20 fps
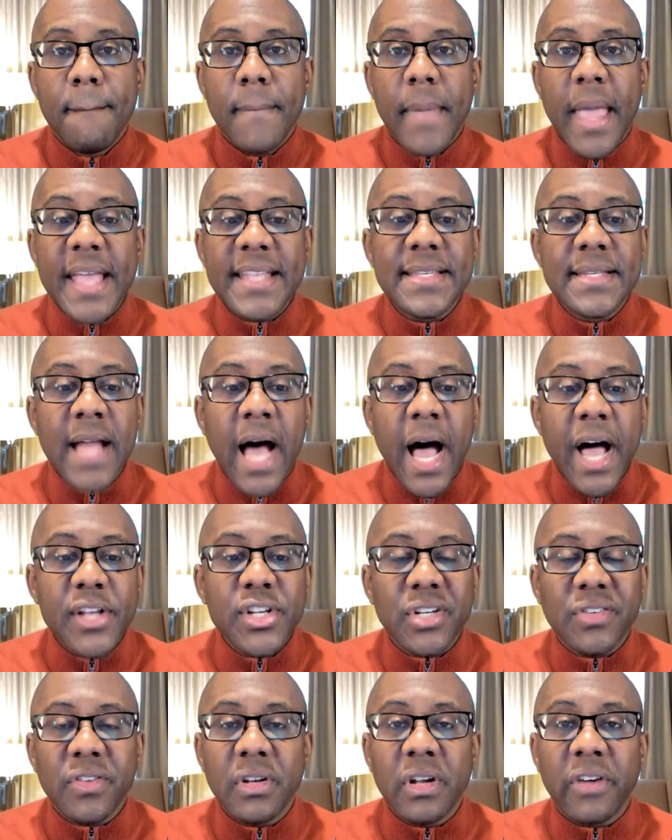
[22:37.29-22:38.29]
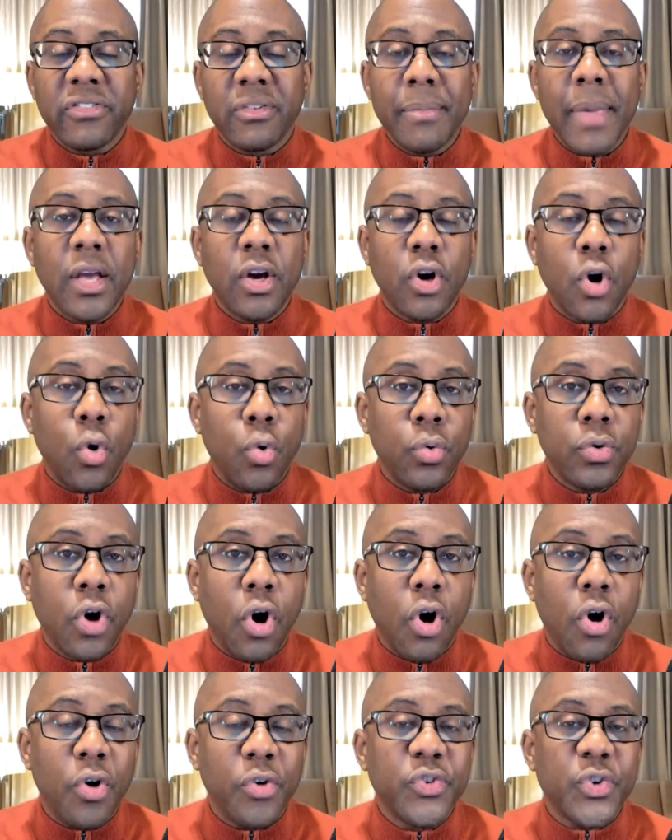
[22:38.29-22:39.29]
It's not just enough to make cold
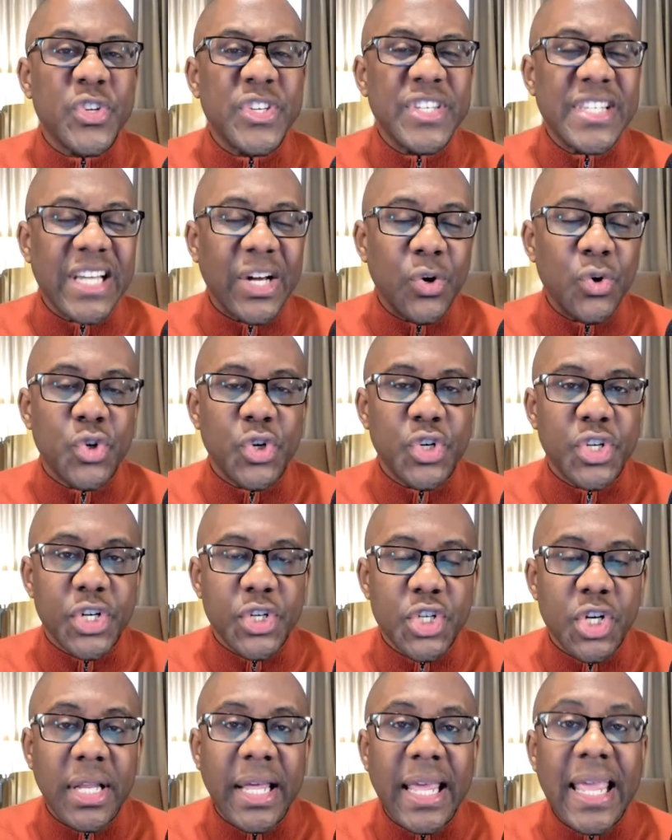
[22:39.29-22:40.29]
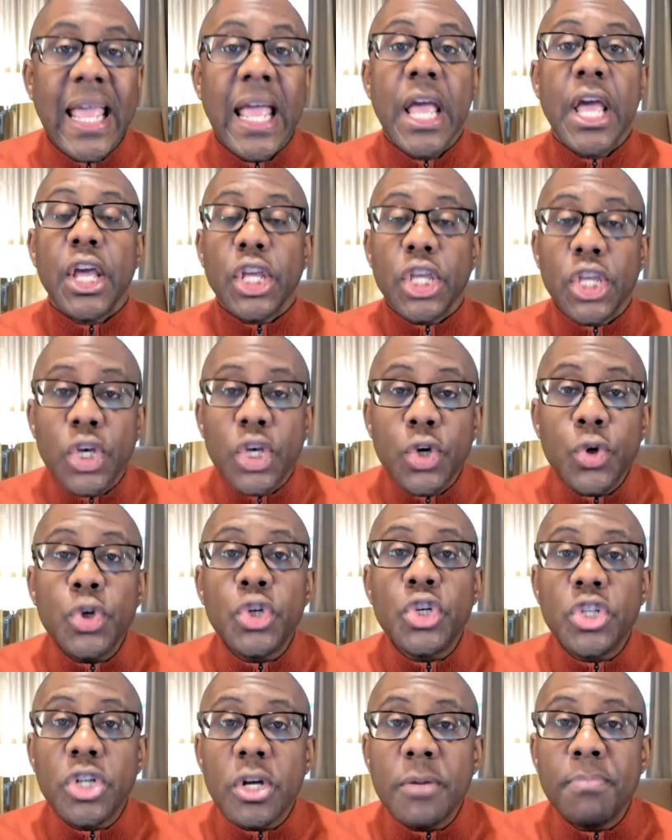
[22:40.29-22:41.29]
calls or sell traditionally. You
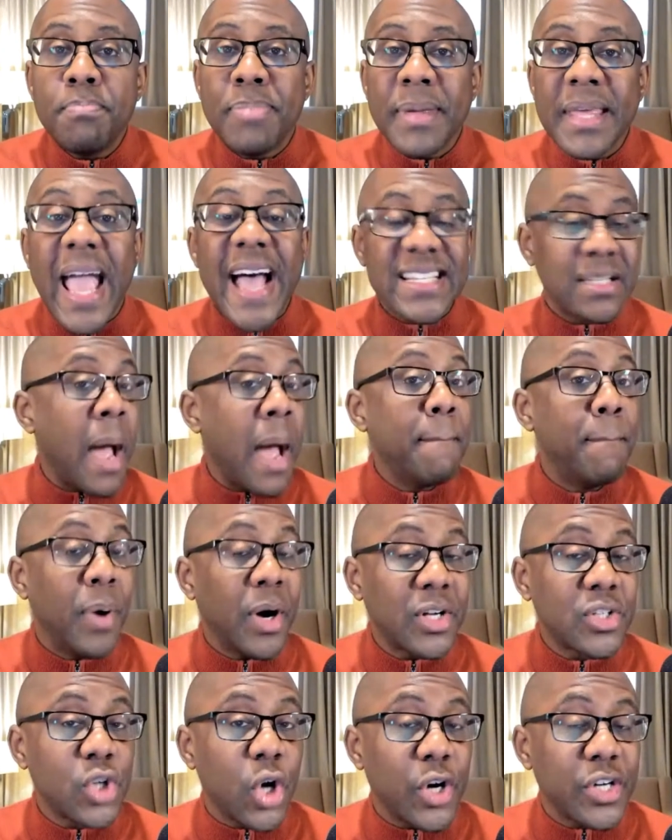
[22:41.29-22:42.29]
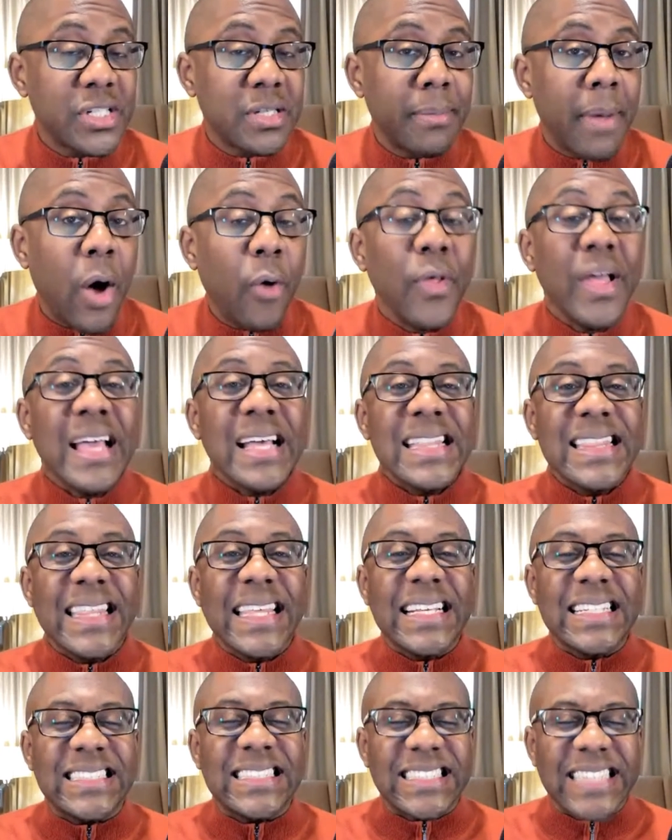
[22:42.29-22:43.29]
should be, as my book talks about,
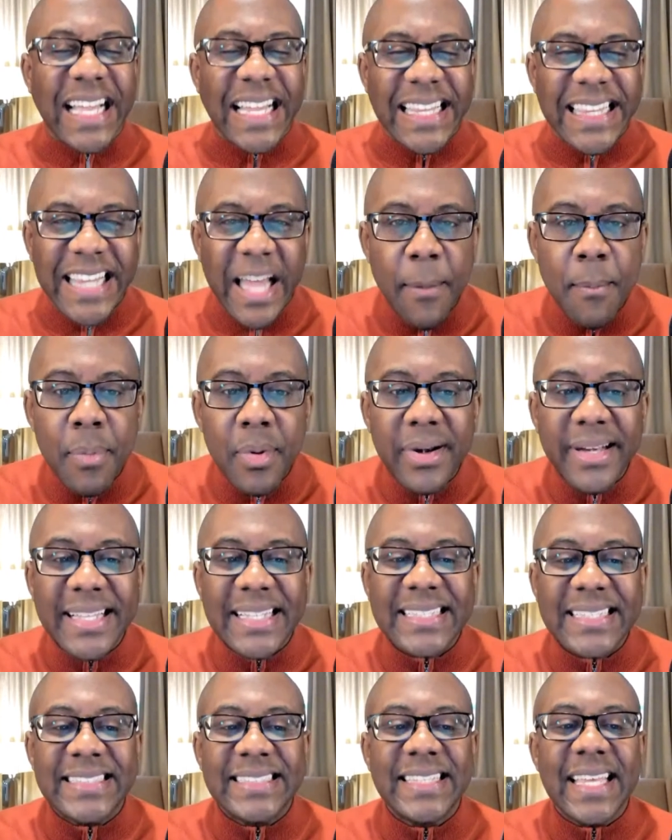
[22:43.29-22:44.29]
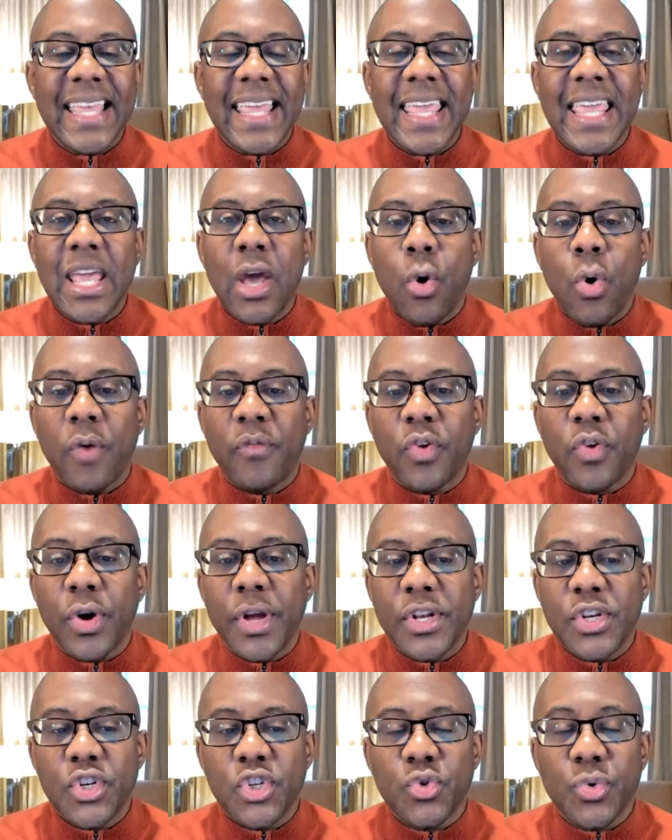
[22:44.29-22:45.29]
the celebrity CEO of
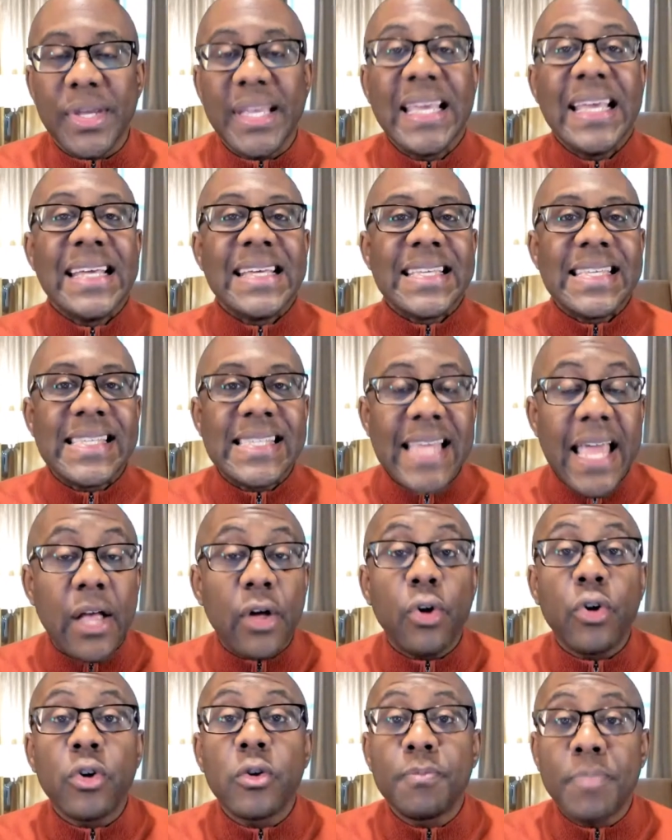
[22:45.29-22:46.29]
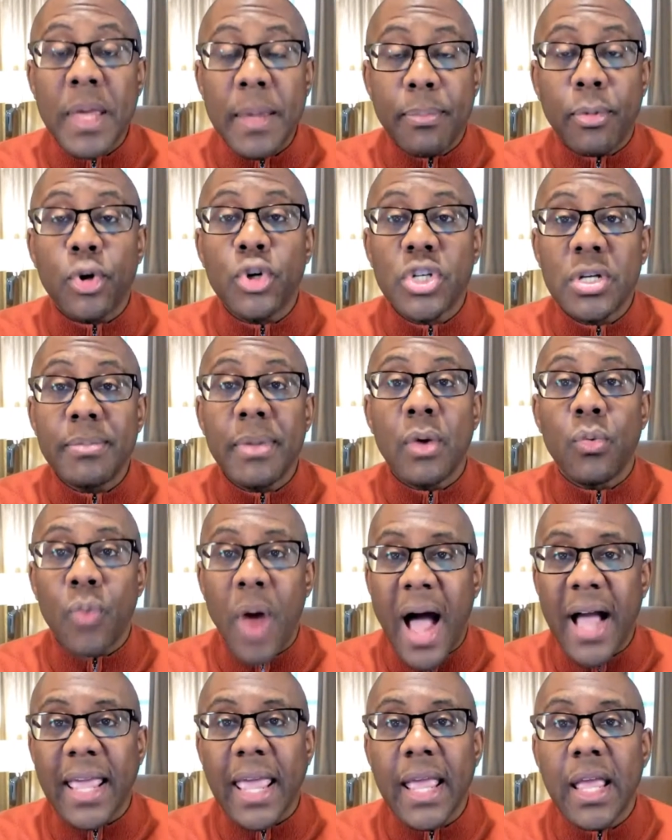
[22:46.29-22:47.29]
your industry. Salespeople should be
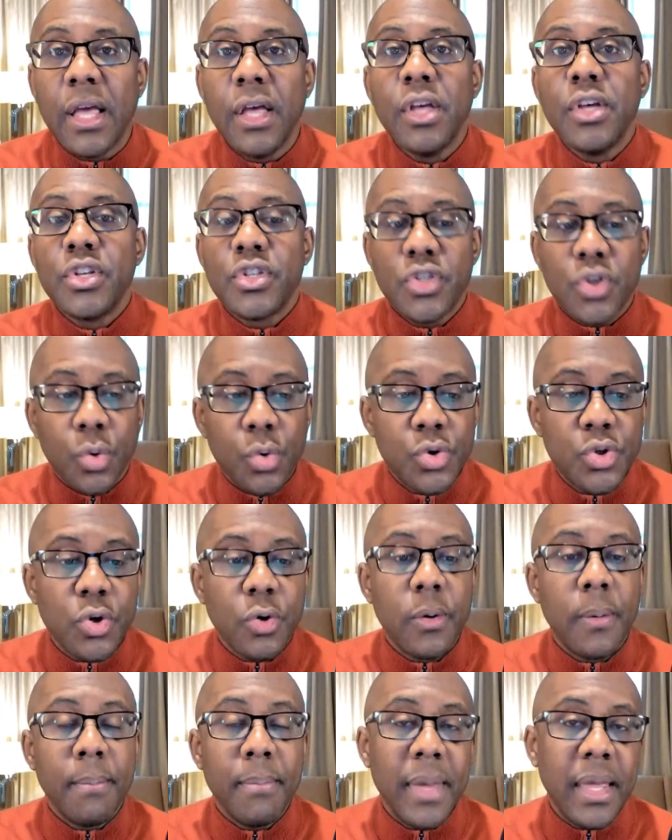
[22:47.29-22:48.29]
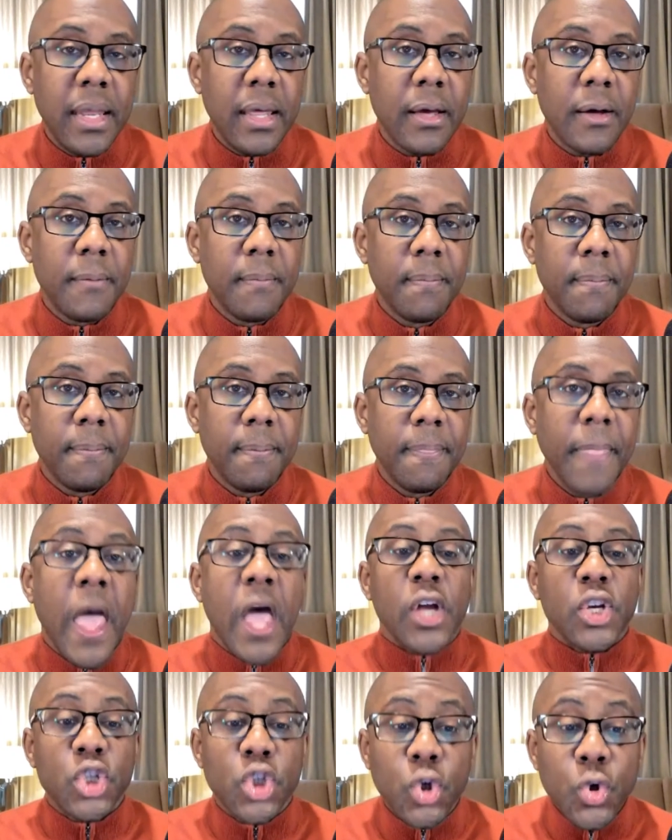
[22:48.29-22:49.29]
rocking social media.
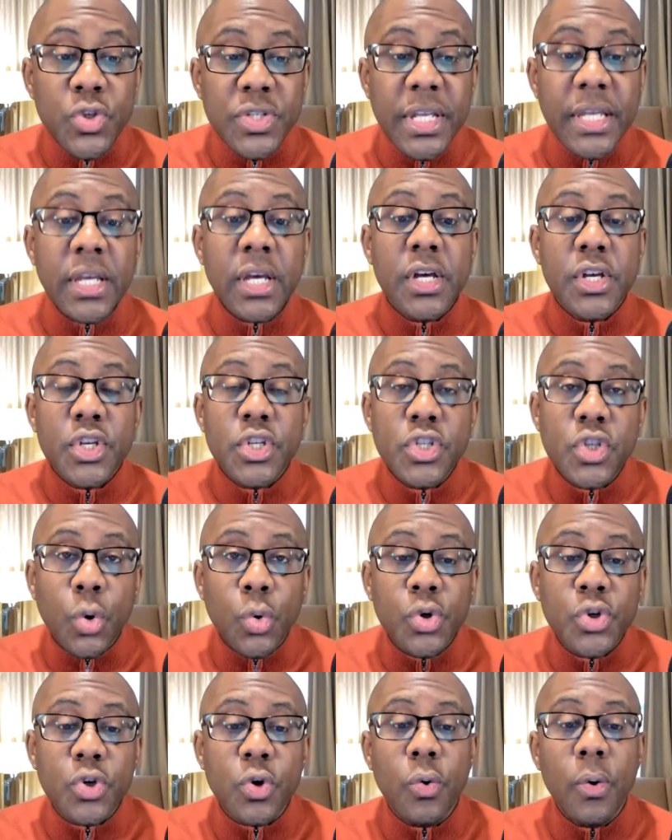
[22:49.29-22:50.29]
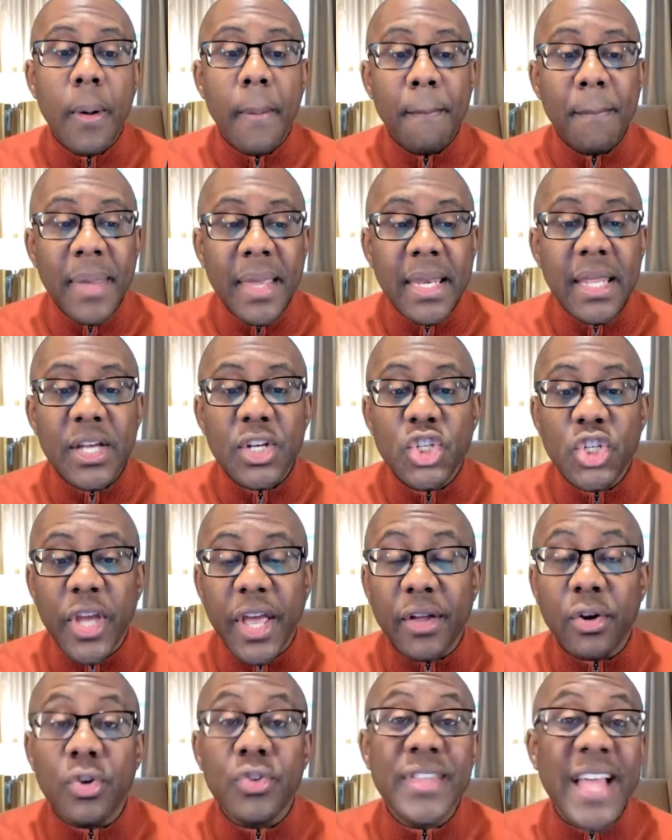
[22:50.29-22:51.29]
Choosing social media
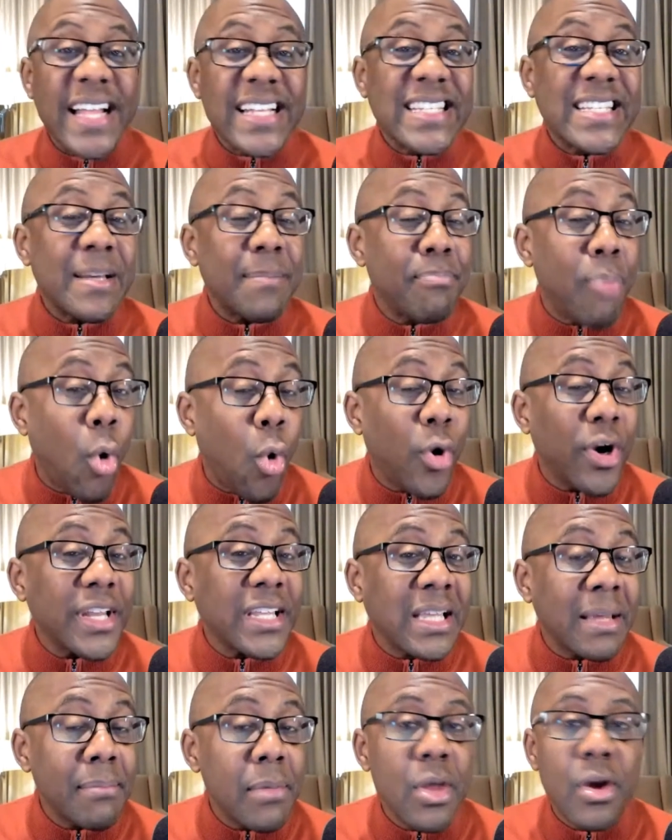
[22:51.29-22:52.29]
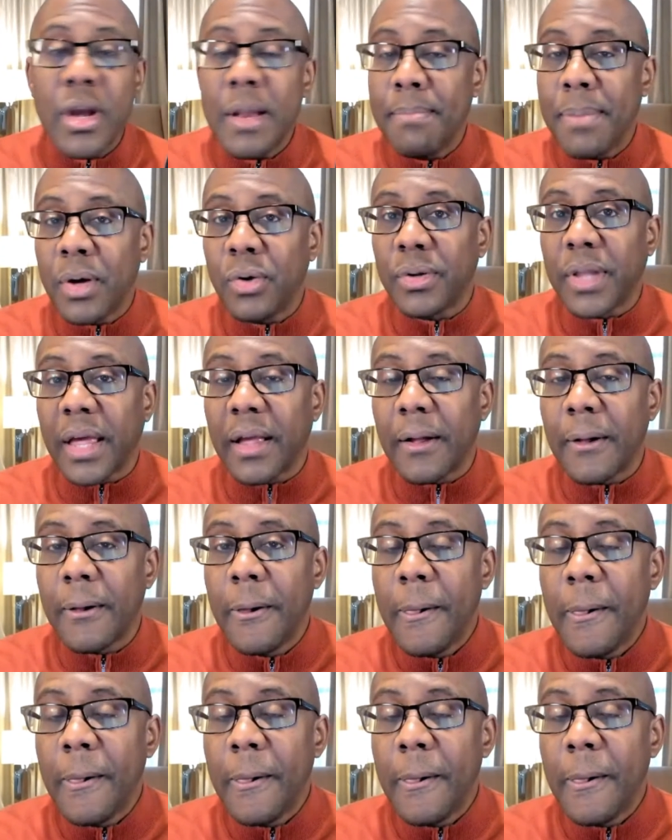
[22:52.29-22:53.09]
channels that support community building.